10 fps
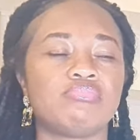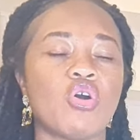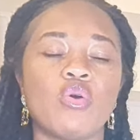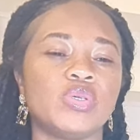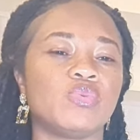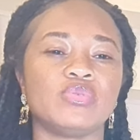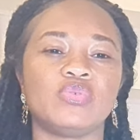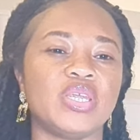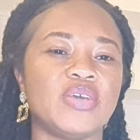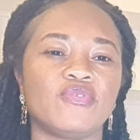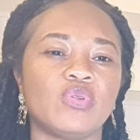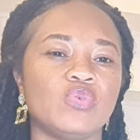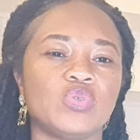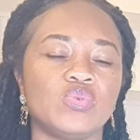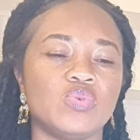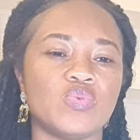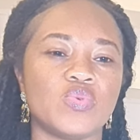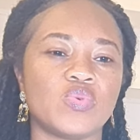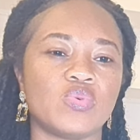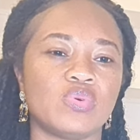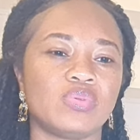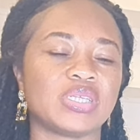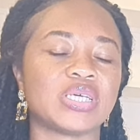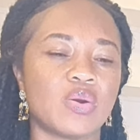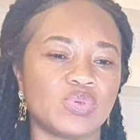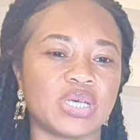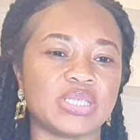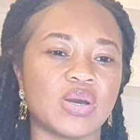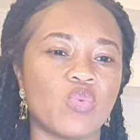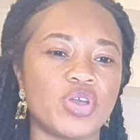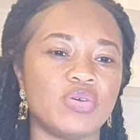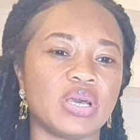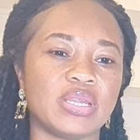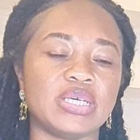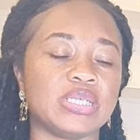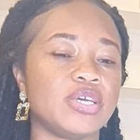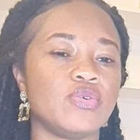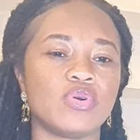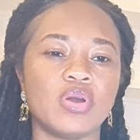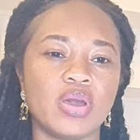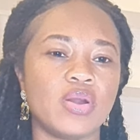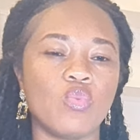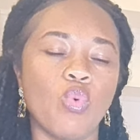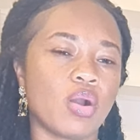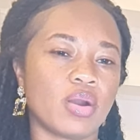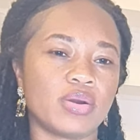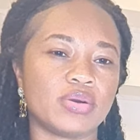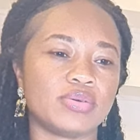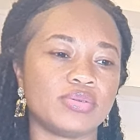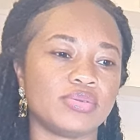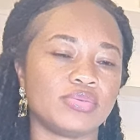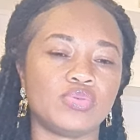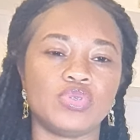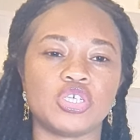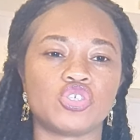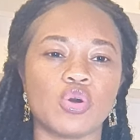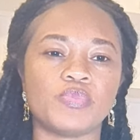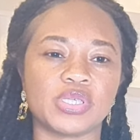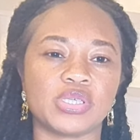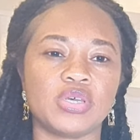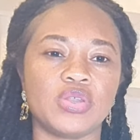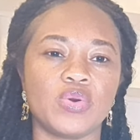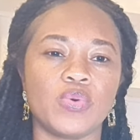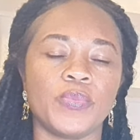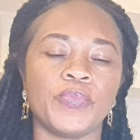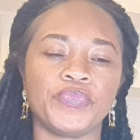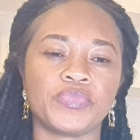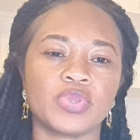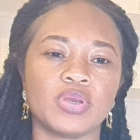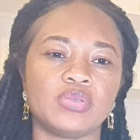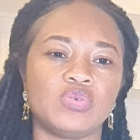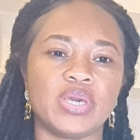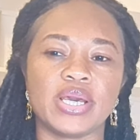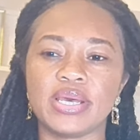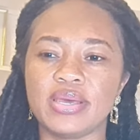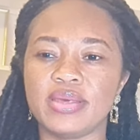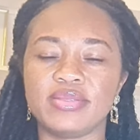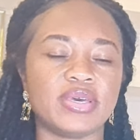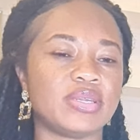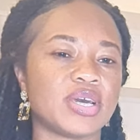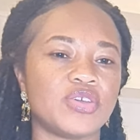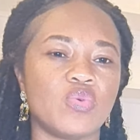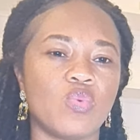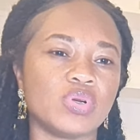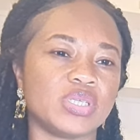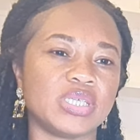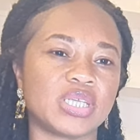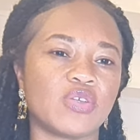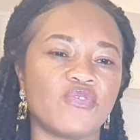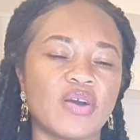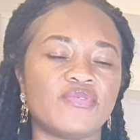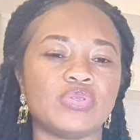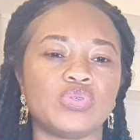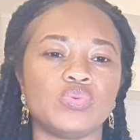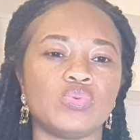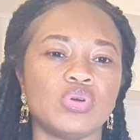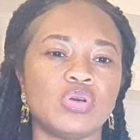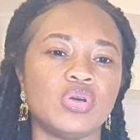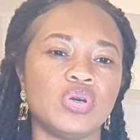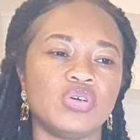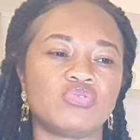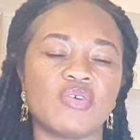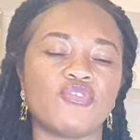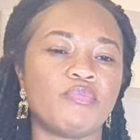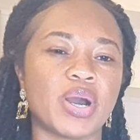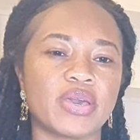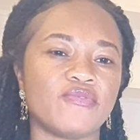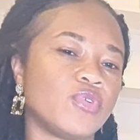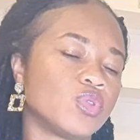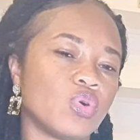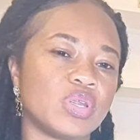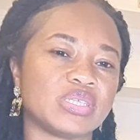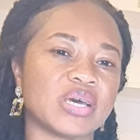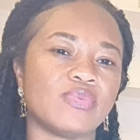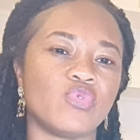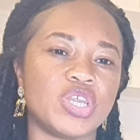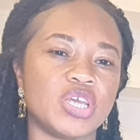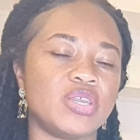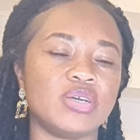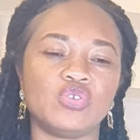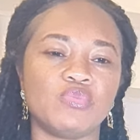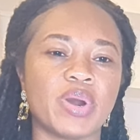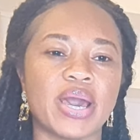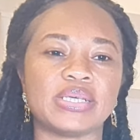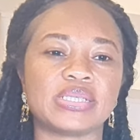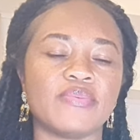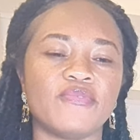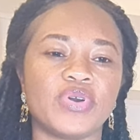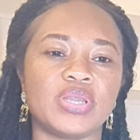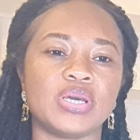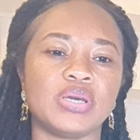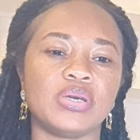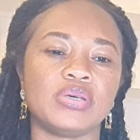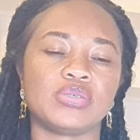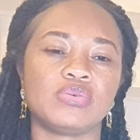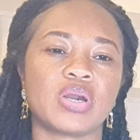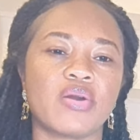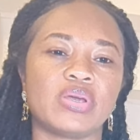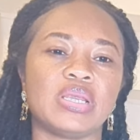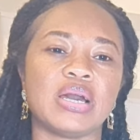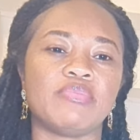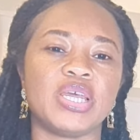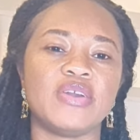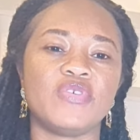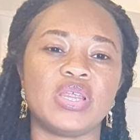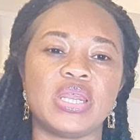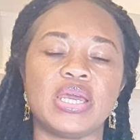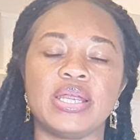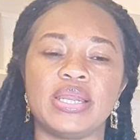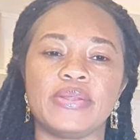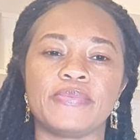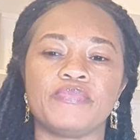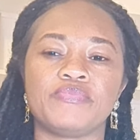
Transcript: always want to live close to the town center, where you can easily walk to the shops, you know, to get anything that you want, instead of having to travel back and forth all the time when you need to buy something. So currently I'm living in,